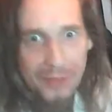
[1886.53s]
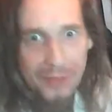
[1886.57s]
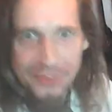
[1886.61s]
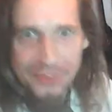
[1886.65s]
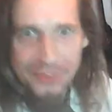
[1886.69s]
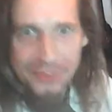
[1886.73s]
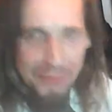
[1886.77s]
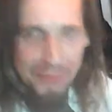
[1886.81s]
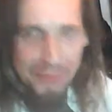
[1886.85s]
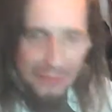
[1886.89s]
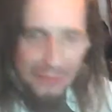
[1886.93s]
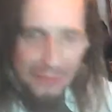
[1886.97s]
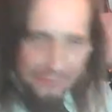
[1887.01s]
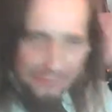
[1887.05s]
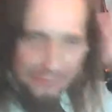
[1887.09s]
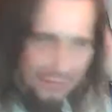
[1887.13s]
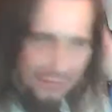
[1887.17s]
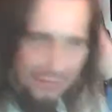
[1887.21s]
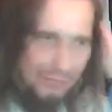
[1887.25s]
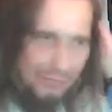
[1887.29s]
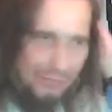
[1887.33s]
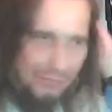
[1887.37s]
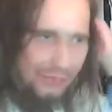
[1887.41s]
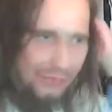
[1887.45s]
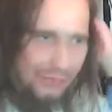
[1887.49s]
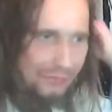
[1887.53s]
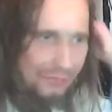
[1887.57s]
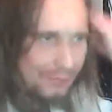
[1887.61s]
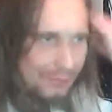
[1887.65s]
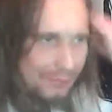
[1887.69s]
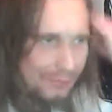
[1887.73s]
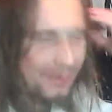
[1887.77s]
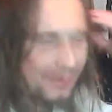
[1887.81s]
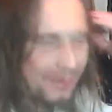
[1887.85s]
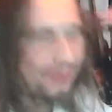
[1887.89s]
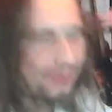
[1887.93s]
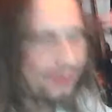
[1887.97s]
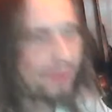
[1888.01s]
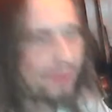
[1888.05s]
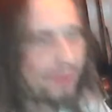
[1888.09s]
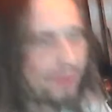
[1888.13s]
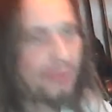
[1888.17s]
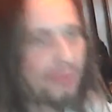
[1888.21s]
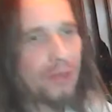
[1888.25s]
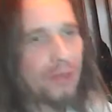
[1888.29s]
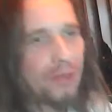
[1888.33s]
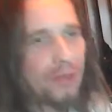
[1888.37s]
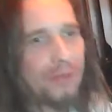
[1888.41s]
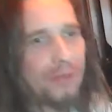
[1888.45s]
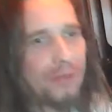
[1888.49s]
the man for it, I'm sure. But like
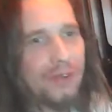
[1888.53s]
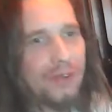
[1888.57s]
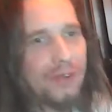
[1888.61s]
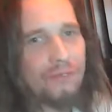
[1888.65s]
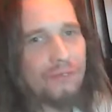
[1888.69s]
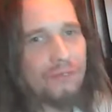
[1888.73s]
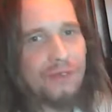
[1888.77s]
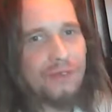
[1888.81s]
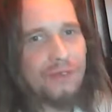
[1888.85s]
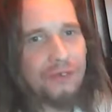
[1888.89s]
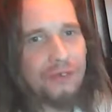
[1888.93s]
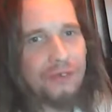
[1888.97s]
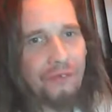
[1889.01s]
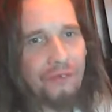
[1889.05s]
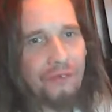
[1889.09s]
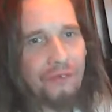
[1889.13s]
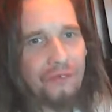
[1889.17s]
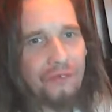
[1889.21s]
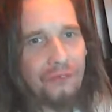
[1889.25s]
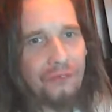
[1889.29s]
Brian May can really sort of